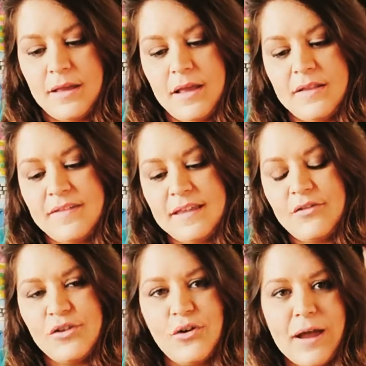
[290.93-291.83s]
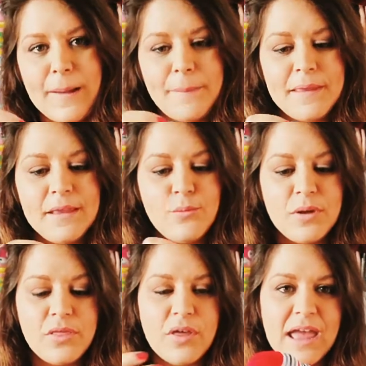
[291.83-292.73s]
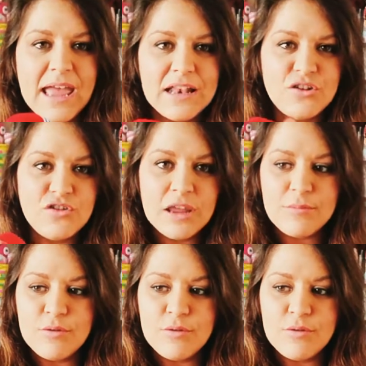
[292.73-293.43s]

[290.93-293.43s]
until you're happy with the head shape.